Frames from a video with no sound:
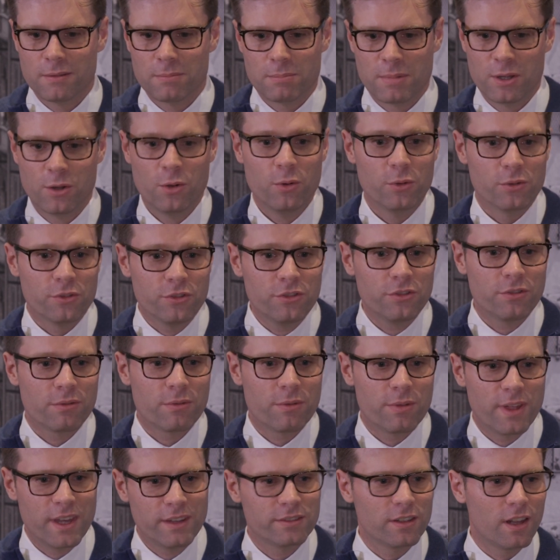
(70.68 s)
because
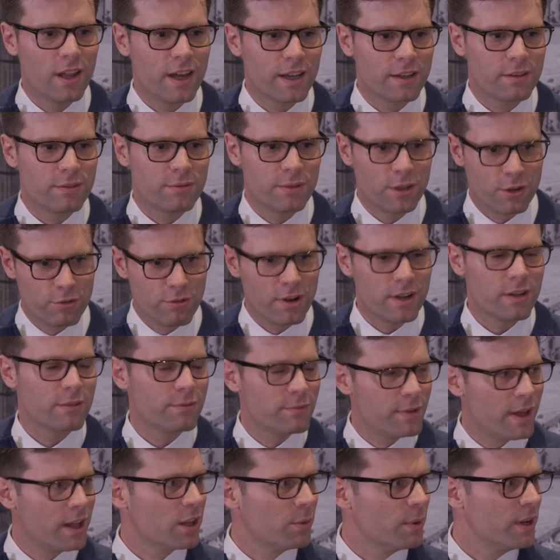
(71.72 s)
things like the credit
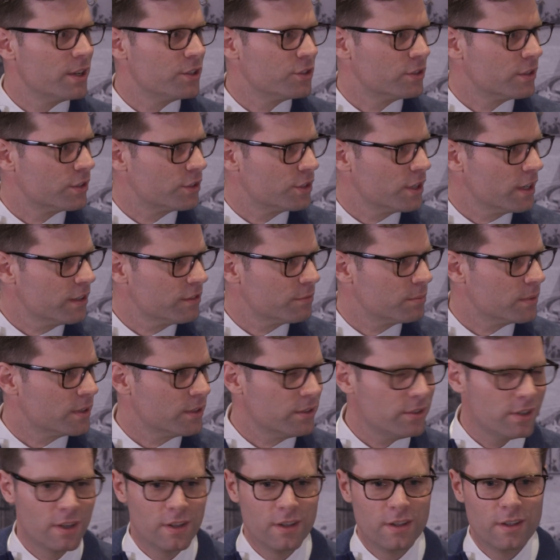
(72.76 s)
valuation
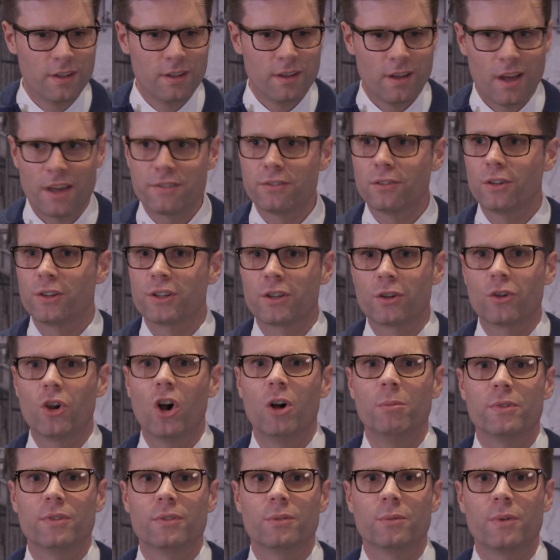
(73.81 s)
adjustment has a lot in
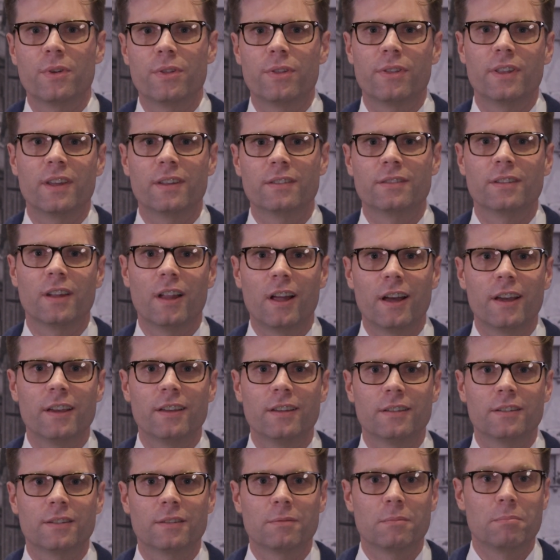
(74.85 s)
common with things
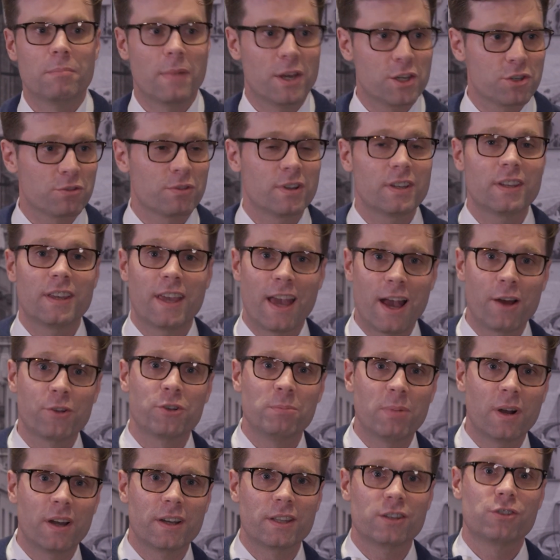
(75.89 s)
like measuring
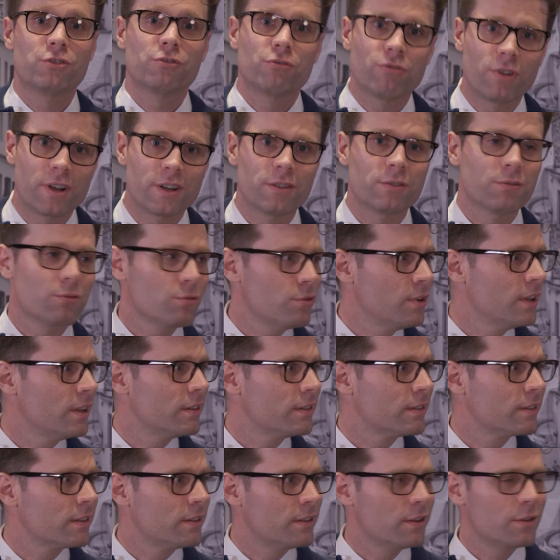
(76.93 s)
counterparty credit
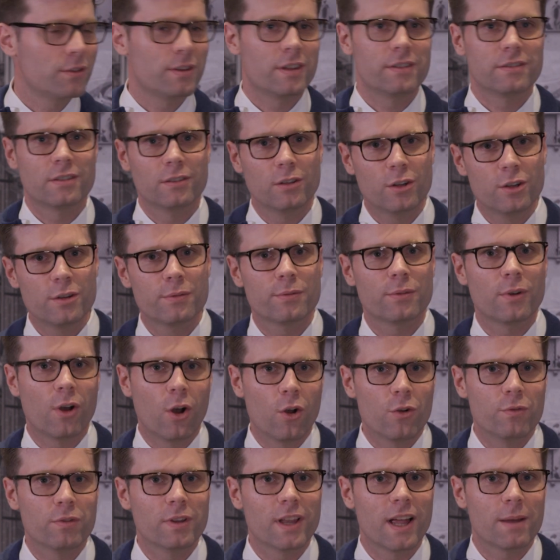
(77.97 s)
risk. So there's a lot of
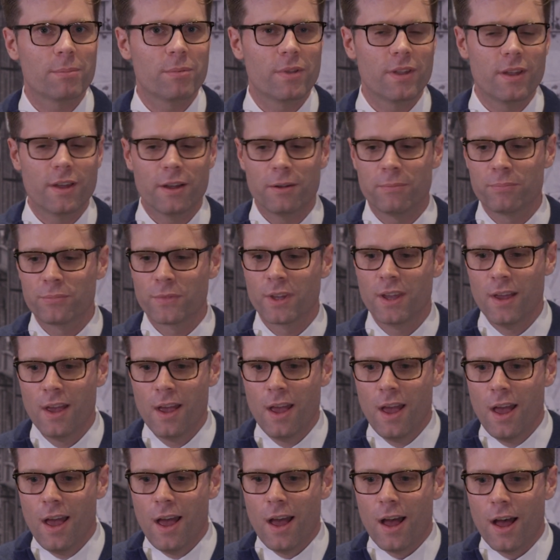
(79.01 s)
overlap there.
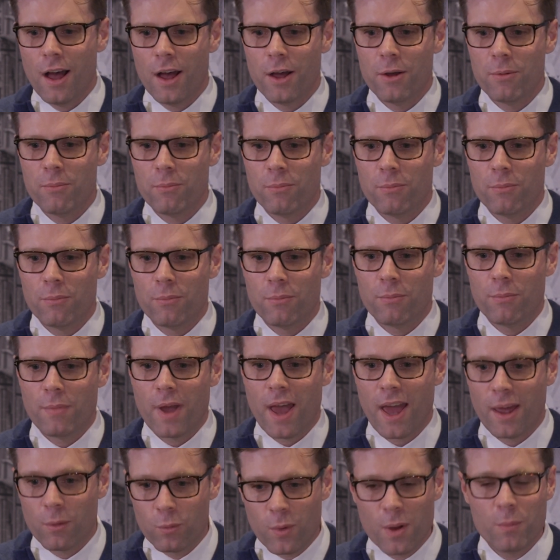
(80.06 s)

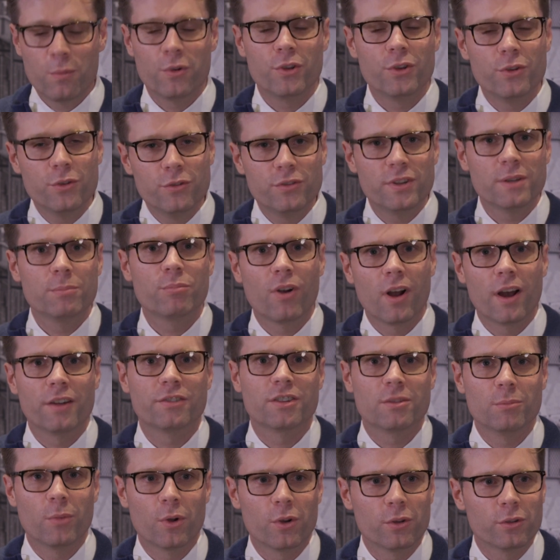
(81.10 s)
And when we're using
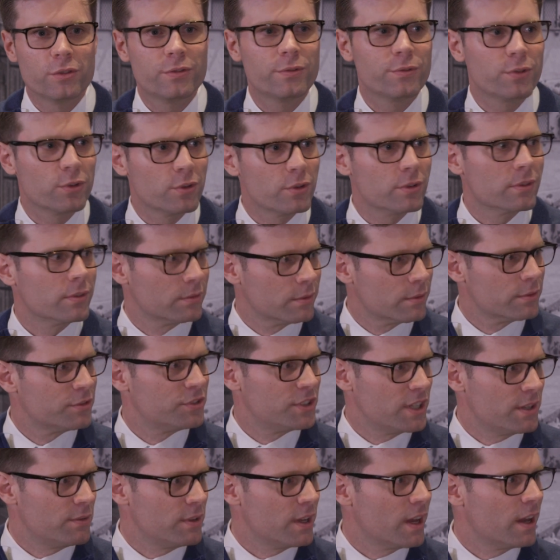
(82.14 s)
pricing models for
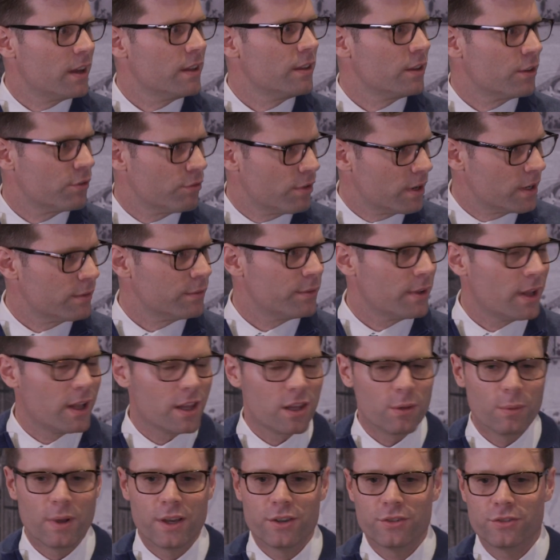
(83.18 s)
CVA, the credit
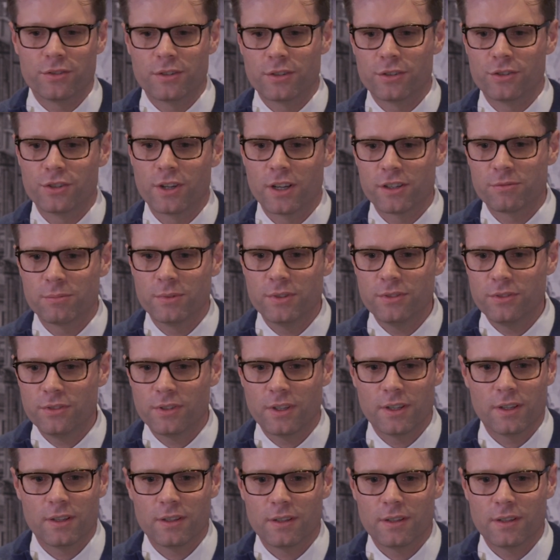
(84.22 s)
valuation adjustment,